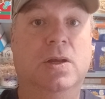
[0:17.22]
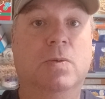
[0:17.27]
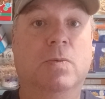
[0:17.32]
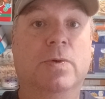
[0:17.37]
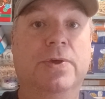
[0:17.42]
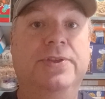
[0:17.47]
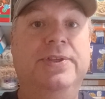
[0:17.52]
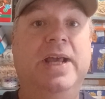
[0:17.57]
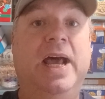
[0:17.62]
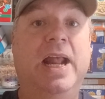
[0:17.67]

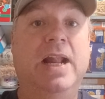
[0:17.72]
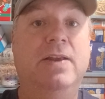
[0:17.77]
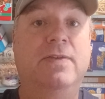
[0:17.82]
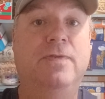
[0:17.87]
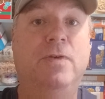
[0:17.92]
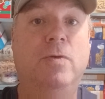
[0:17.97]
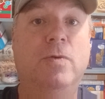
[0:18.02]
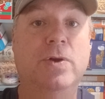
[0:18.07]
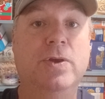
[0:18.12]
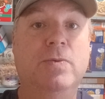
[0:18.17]
With Title
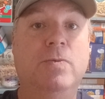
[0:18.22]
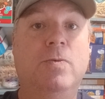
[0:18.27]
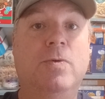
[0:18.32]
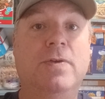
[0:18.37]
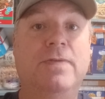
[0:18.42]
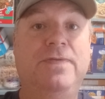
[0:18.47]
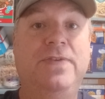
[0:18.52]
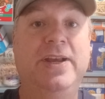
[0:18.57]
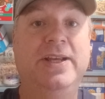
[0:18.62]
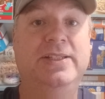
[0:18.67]

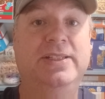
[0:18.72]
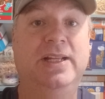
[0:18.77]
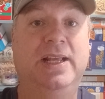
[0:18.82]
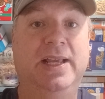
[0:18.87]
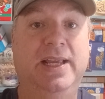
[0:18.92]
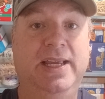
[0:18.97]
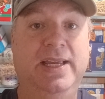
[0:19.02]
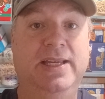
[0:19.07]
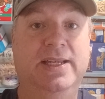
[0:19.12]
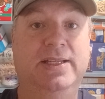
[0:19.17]
41 fixing
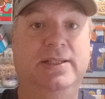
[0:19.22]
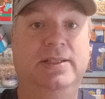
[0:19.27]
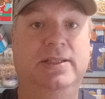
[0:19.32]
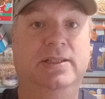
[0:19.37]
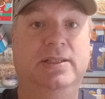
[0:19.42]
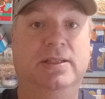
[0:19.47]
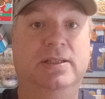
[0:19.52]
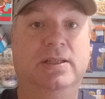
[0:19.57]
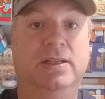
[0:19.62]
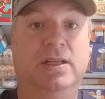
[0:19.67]
to end,
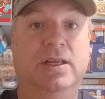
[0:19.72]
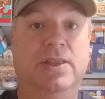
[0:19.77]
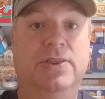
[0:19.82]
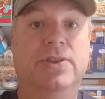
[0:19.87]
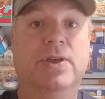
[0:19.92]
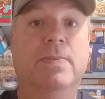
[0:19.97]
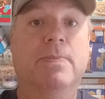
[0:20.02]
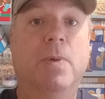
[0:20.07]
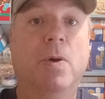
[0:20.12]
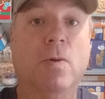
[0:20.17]

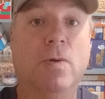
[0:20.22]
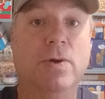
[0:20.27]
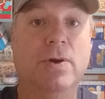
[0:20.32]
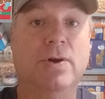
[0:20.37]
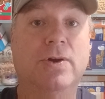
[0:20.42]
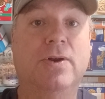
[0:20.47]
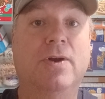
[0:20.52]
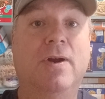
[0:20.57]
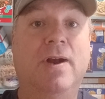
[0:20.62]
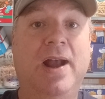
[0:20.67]
the
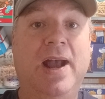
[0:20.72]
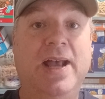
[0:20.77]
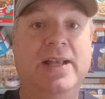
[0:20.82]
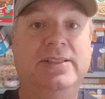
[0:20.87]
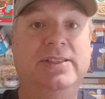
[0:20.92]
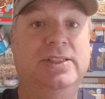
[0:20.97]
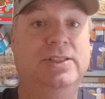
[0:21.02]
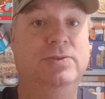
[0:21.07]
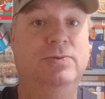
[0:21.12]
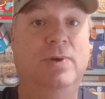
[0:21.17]
border
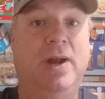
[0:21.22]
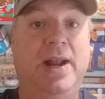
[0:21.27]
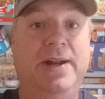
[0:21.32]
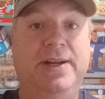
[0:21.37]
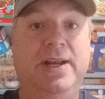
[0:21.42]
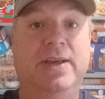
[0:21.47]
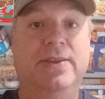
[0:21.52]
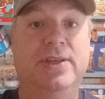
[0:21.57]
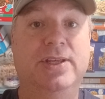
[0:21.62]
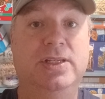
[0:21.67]
crisis right
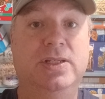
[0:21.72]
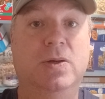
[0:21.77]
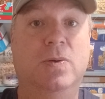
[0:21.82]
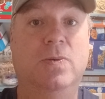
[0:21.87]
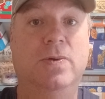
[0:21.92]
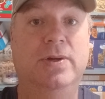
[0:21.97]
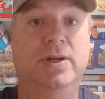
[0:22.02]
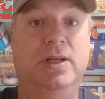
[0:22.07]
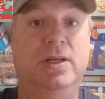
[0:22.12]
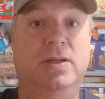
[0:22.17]
now that's
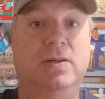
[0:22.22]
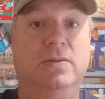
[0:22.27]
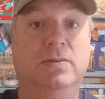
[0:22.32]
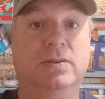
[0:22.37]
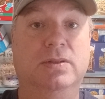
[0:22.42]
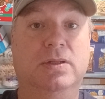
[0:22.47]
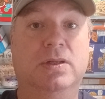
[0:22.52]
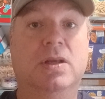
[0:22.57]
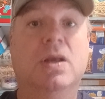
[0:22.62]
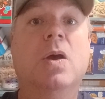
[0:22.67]
going
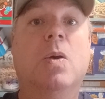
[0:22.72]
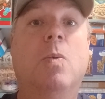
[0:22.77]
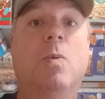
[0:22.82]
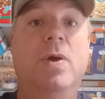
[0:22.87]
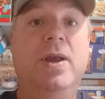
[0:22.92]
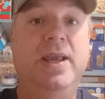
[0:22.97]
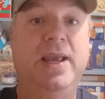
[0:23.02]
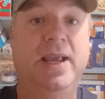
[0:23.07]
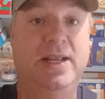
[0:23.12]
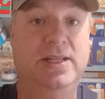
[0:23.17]
on,
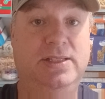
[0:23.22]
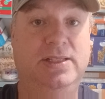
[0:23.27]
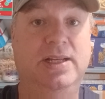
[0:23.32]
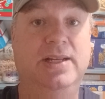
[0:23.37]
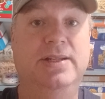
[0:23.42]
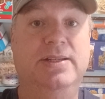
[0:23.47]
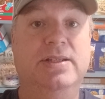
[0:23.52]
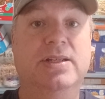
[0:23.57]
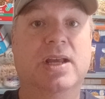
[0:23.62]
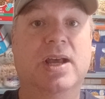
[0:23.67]
we ain't
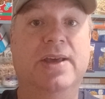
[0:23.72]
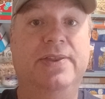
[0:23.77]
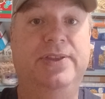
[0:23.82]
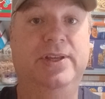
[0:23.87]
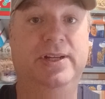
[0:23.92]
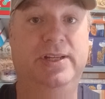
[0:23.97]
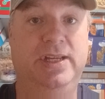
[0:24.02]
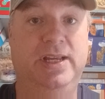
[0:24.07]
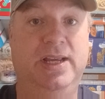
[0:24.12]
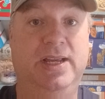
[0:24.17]
seen
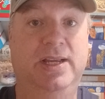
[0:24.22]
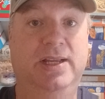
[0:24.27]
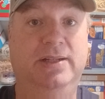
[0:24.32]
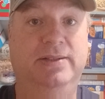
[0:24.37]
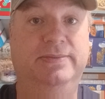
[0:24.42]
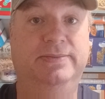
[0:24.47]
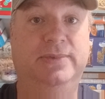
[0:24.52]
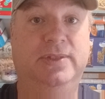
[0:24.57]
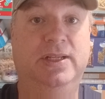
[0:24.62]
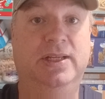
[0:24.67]
nothing yet.
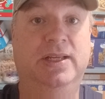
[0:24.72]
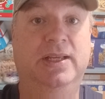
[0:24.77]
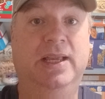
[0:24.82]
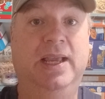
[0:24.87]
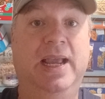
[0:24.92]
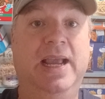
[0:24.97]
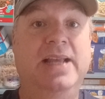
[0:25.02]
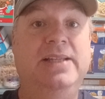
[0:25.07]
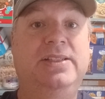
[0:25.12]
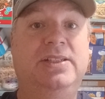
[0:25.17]

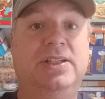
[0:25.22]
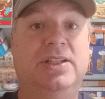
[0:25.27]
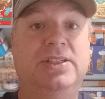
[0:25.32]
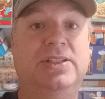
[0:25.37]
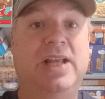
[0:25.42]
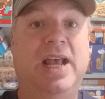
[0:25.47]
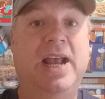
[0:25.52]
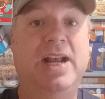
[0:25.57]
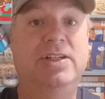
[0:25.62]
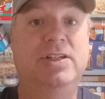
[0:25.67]
It's a
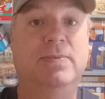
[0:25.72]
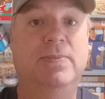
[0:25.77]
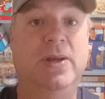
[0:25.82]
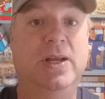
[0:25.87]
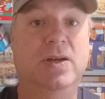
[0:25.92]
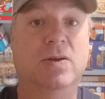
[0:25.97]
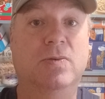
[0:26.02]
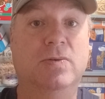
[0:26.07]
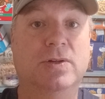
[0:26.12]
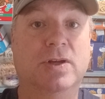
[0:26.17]
disaster
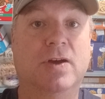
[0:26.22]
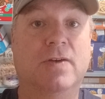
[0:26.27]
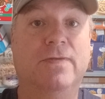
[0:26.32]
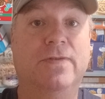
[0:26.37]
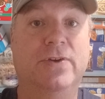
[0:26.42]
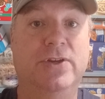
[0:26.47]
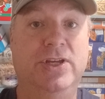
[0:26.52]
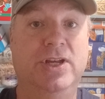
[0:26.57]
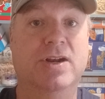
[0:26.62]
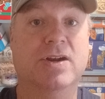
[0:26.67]
been going on
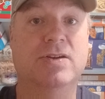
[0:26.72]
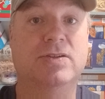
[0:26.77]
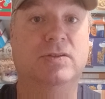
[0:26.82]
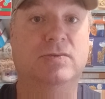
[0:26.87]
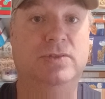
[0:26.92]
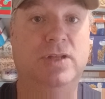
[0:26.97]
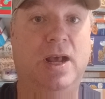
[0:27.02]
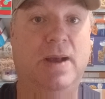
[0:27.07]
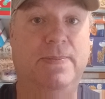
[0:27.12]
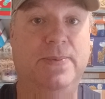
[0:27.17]
for years
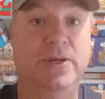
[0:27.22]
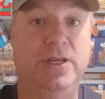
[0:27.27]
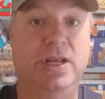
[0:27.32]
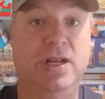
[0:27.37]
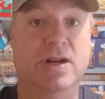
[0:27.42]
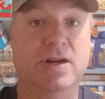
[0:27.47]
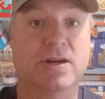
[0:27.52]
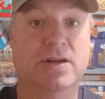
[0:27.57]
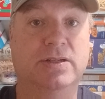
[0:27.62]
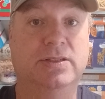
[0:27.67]
on top of
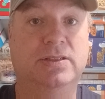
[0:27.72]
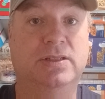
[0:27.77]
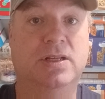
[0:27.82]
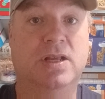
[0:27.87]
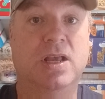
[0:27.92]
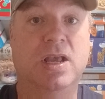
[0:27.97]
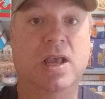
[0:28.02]
years.